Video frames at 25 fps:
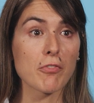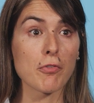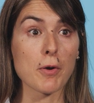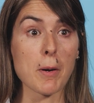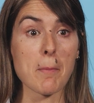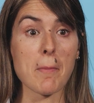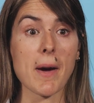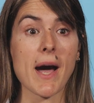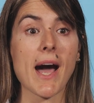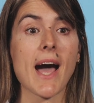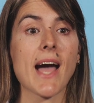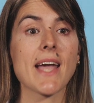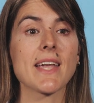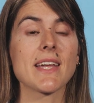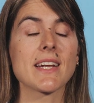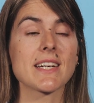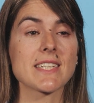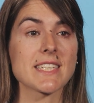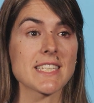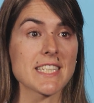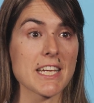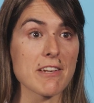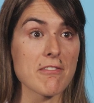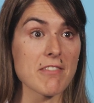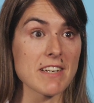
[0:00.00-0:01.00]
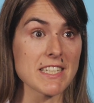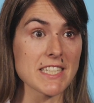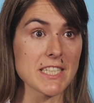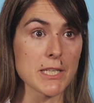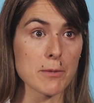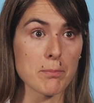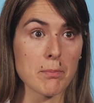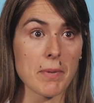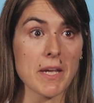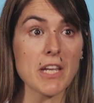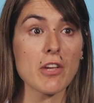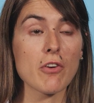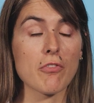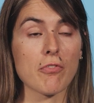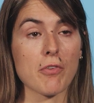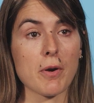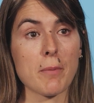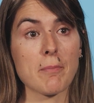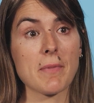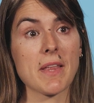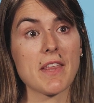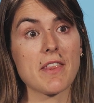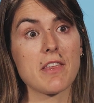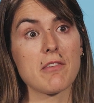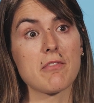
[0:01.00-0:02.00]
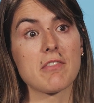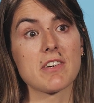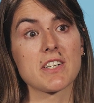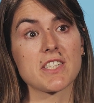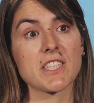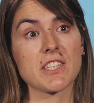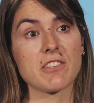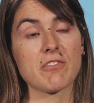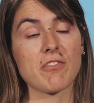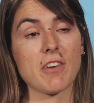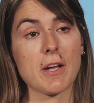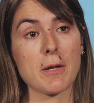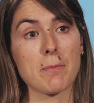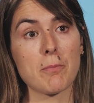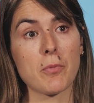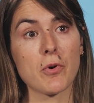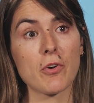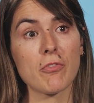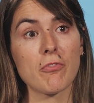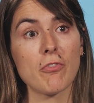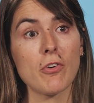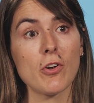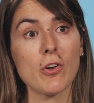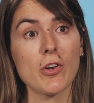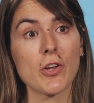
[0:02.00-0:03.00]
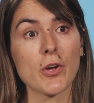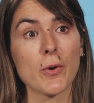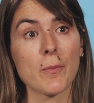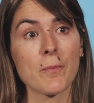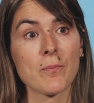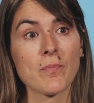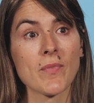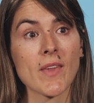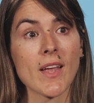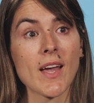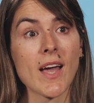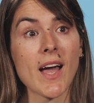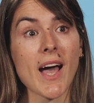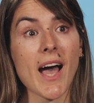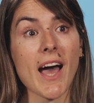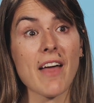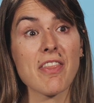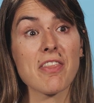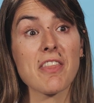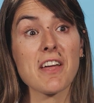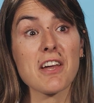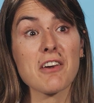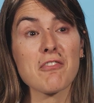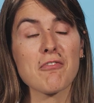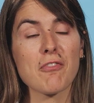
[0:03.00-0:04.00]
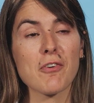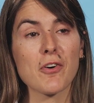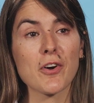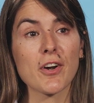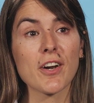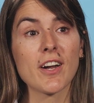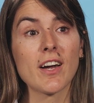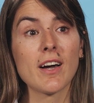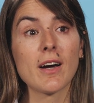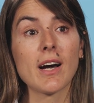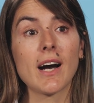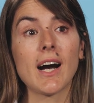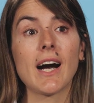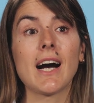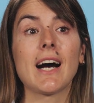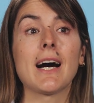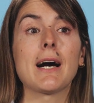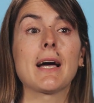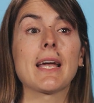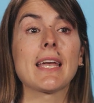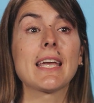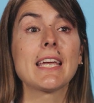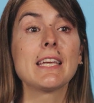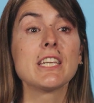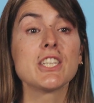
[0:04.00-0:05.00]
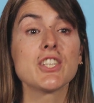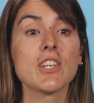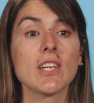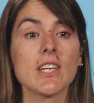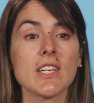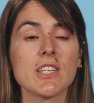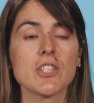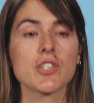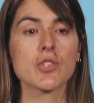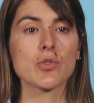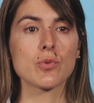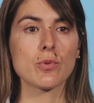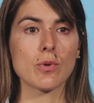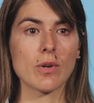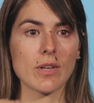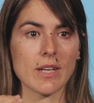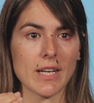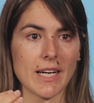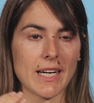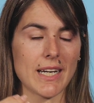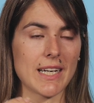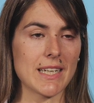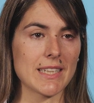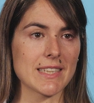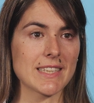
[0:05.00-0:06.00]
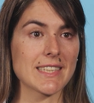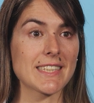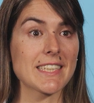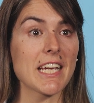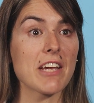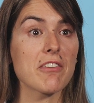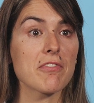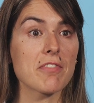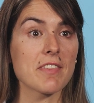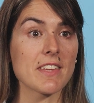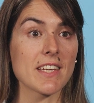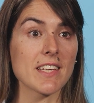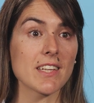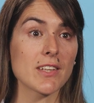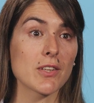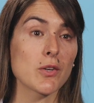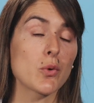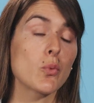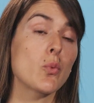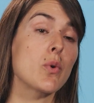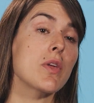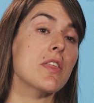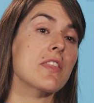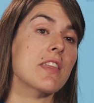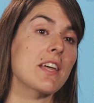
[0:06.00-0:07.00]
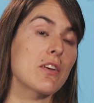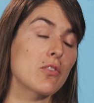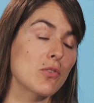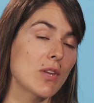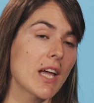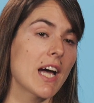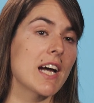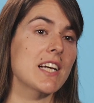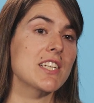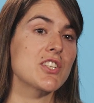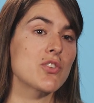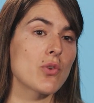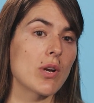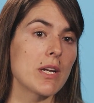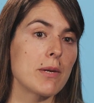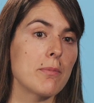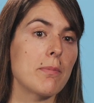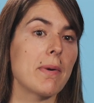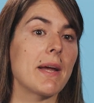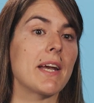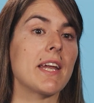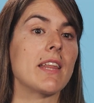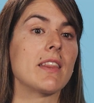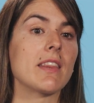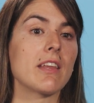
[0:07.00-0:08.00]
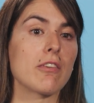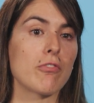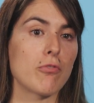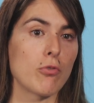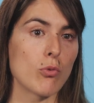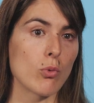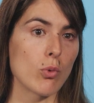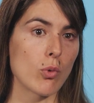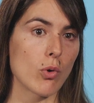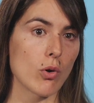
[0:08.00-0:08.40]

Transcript: from higher safe asset payoff from the diversified portfolio, and therefore issue safe debt without actually bearing the full